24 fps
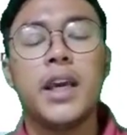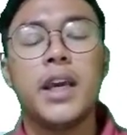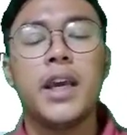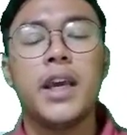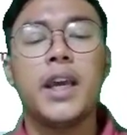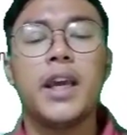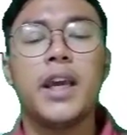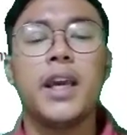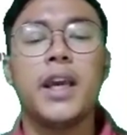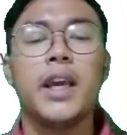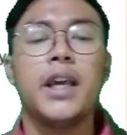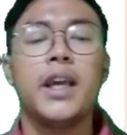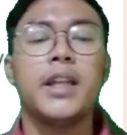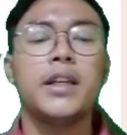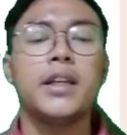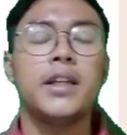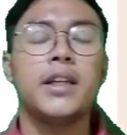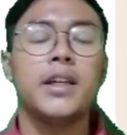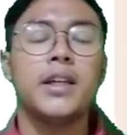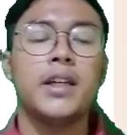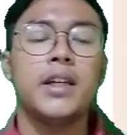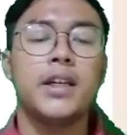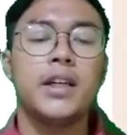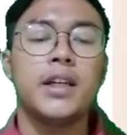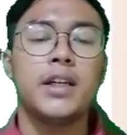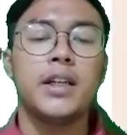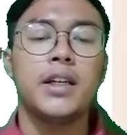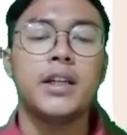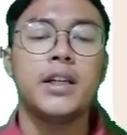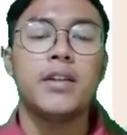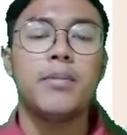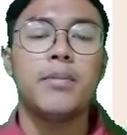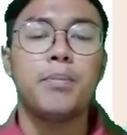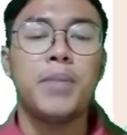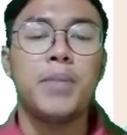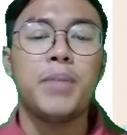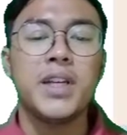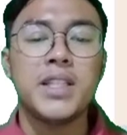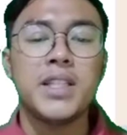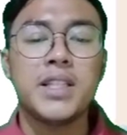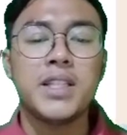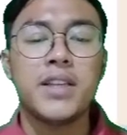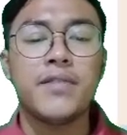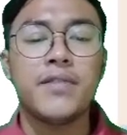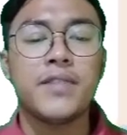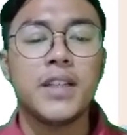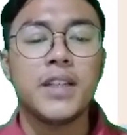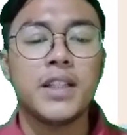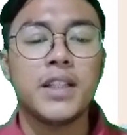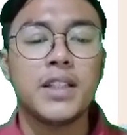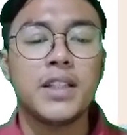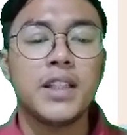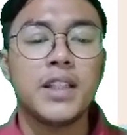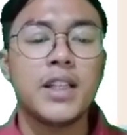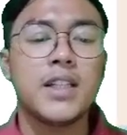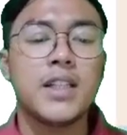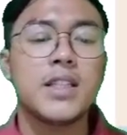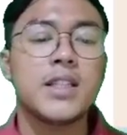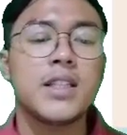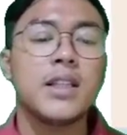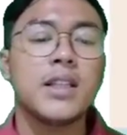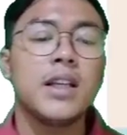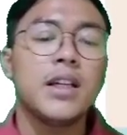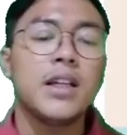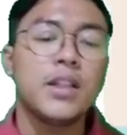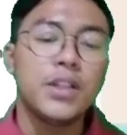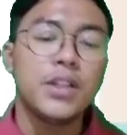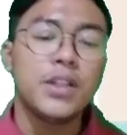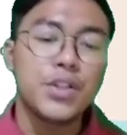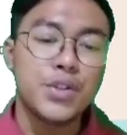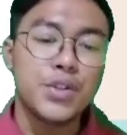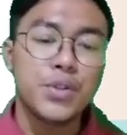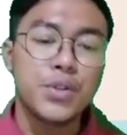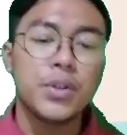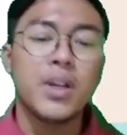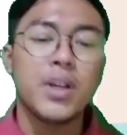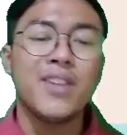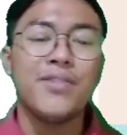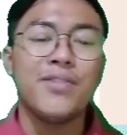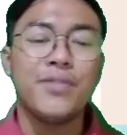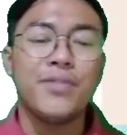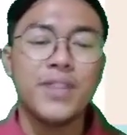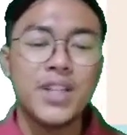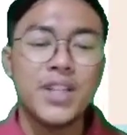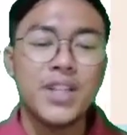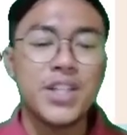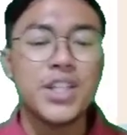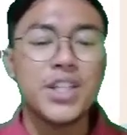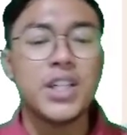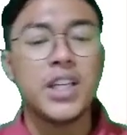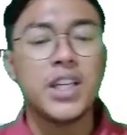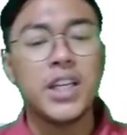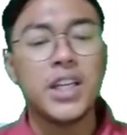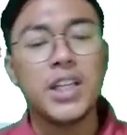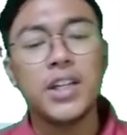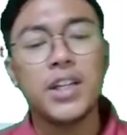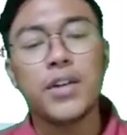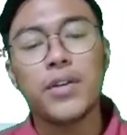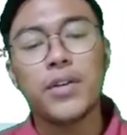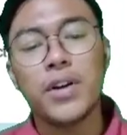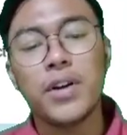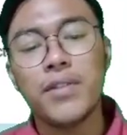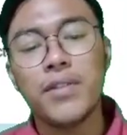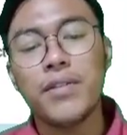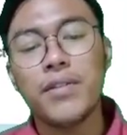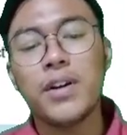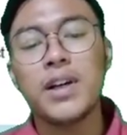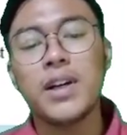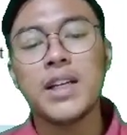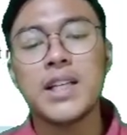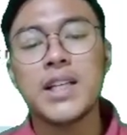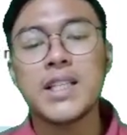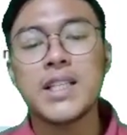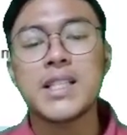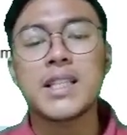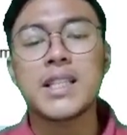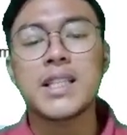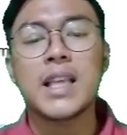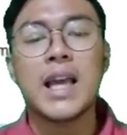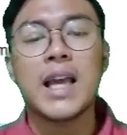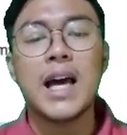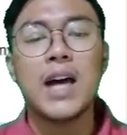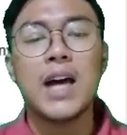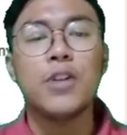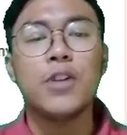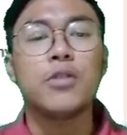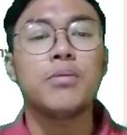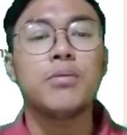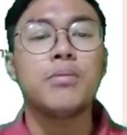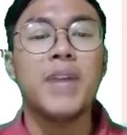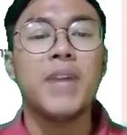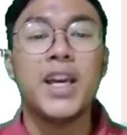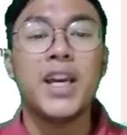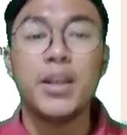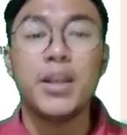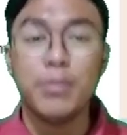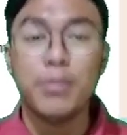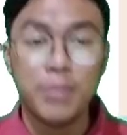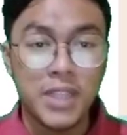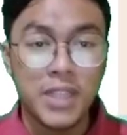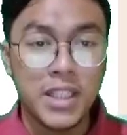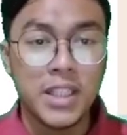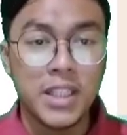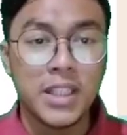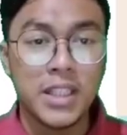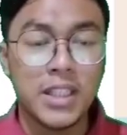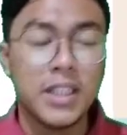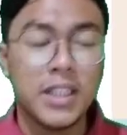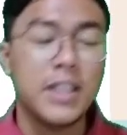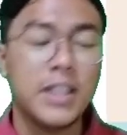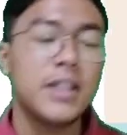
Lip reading: And the passive sentence, the tuna fish in the river is caught by me.